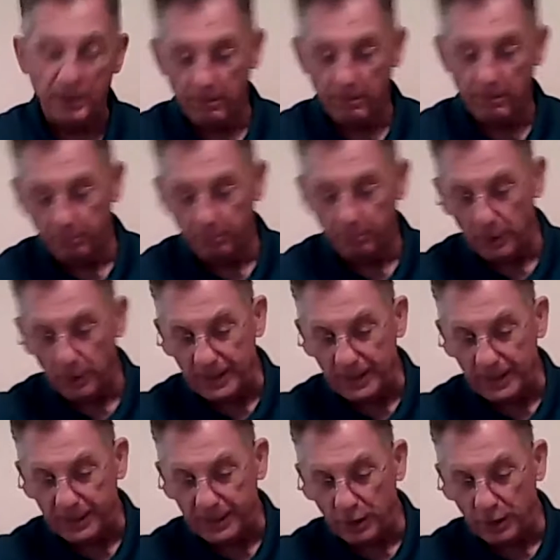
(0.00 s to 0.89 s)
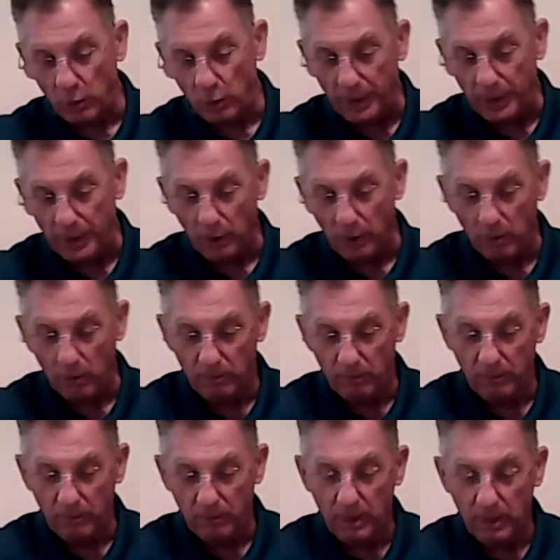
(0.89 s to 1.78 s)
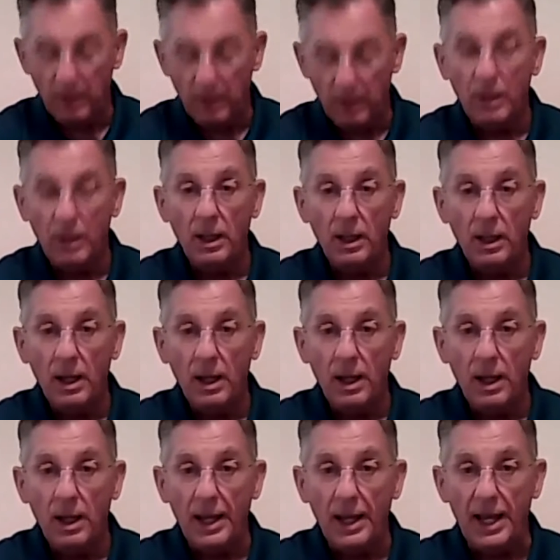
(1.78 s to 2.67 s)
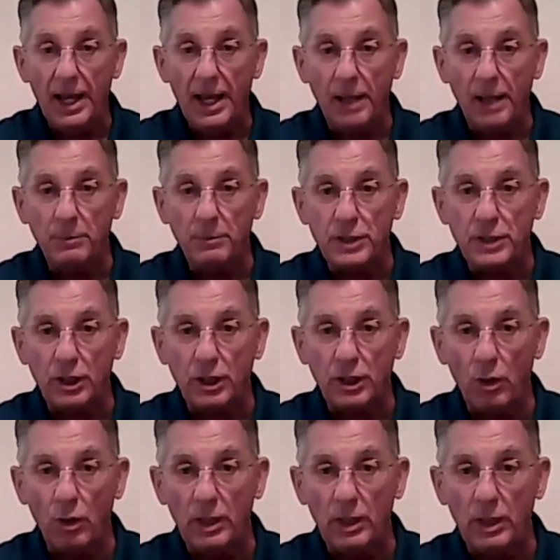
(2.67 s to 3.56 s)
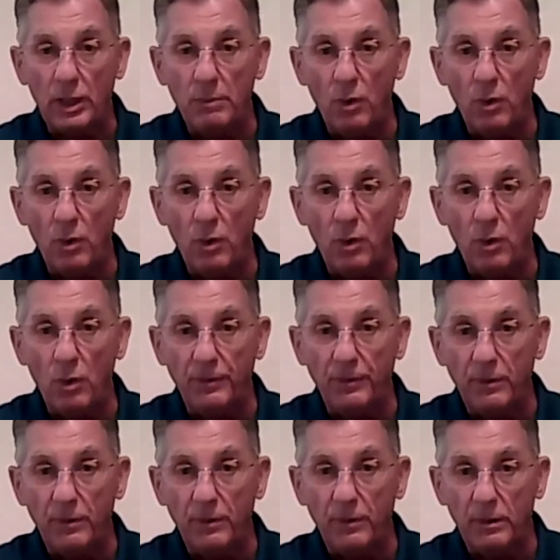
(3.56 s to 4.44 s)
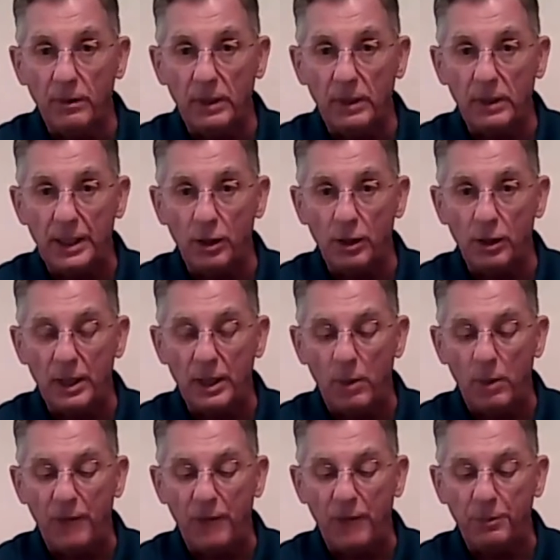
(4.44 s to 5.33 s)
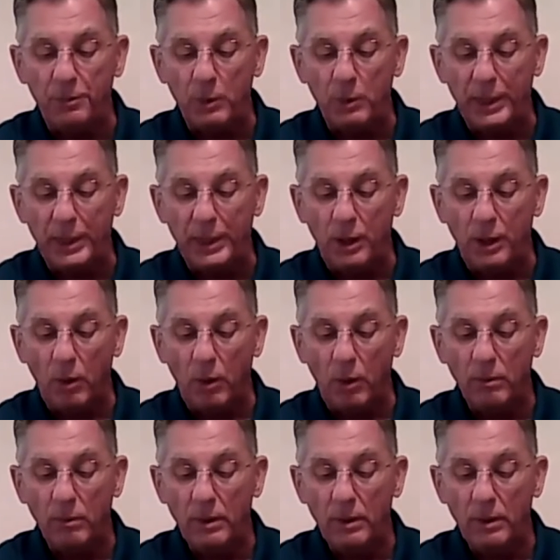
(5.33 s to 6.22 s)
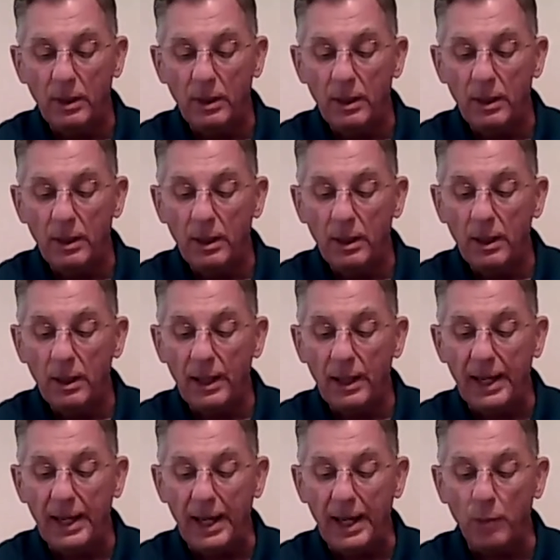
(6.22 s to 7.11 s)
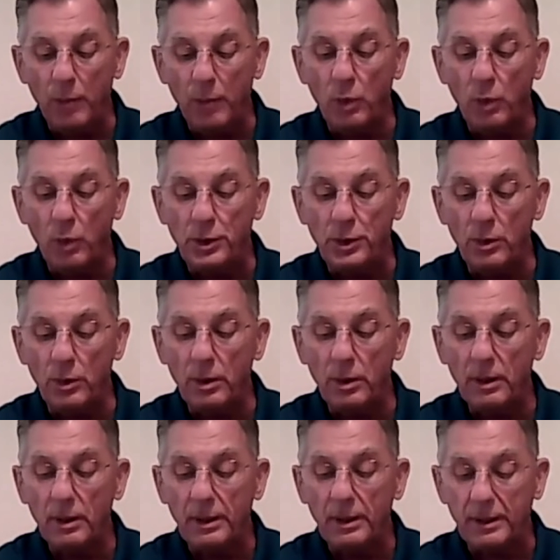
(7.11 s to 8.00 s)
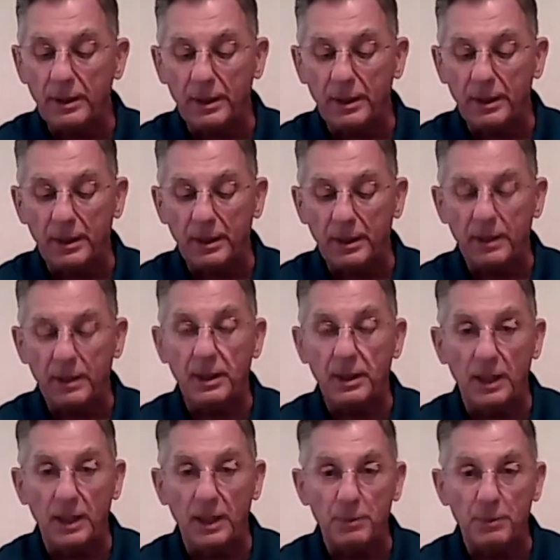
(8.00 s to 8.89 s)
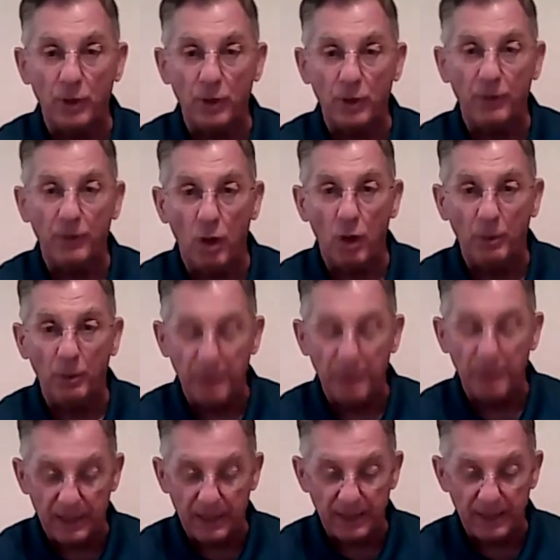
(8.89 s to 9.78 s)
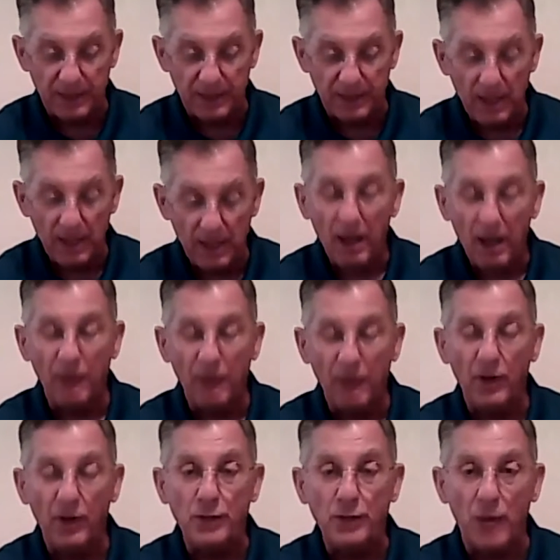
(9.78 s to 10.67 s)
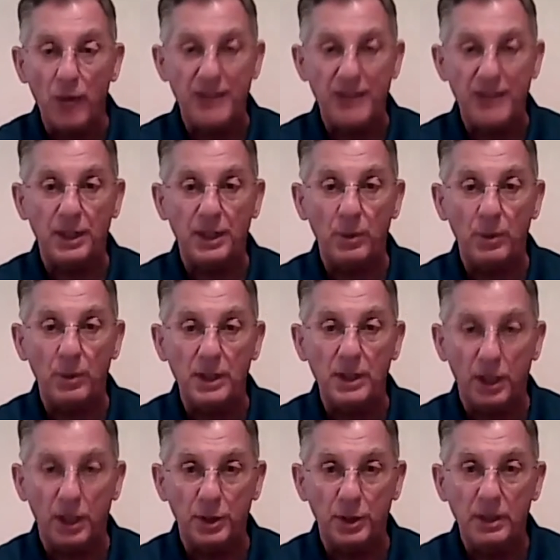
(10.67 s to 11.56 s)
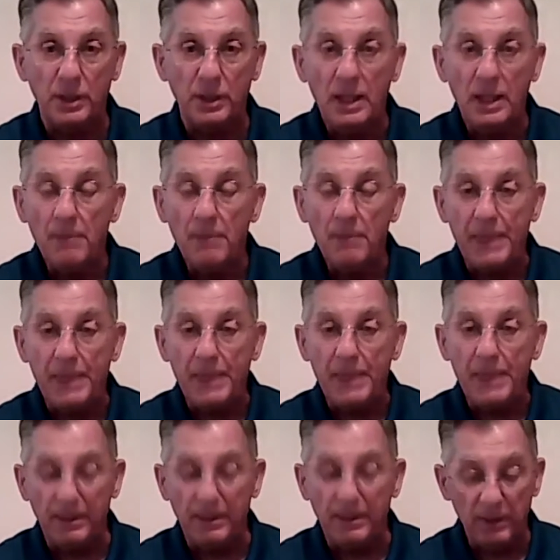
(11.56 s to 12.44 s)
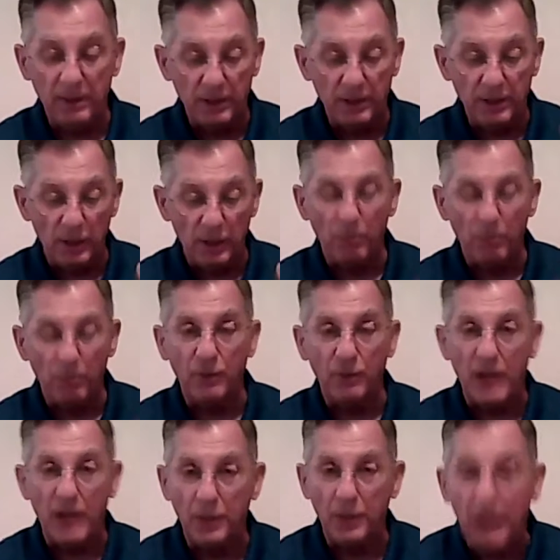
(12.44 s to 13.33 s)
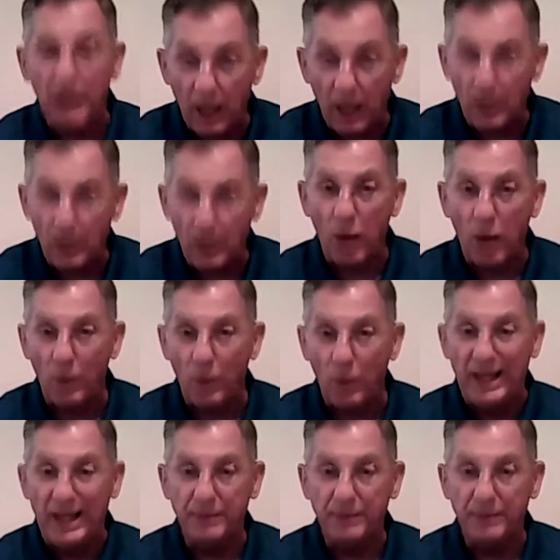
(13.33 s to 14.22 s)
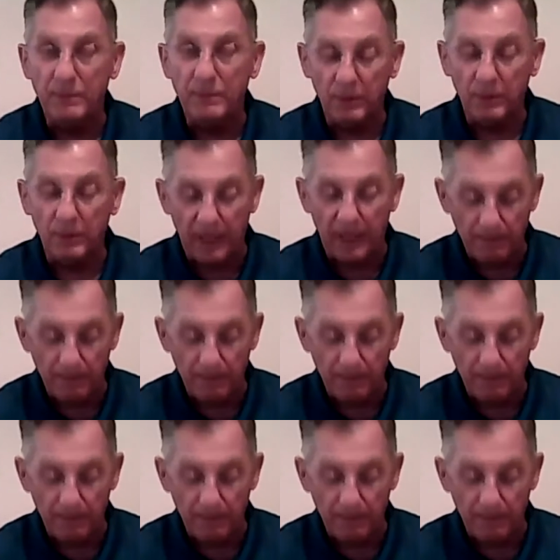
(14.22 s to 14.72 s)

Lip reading: put it next to the window, and slowly move it linearly away from the window. And what you can observe along with me is a very drastic reduction in the number of the count rate, okay? And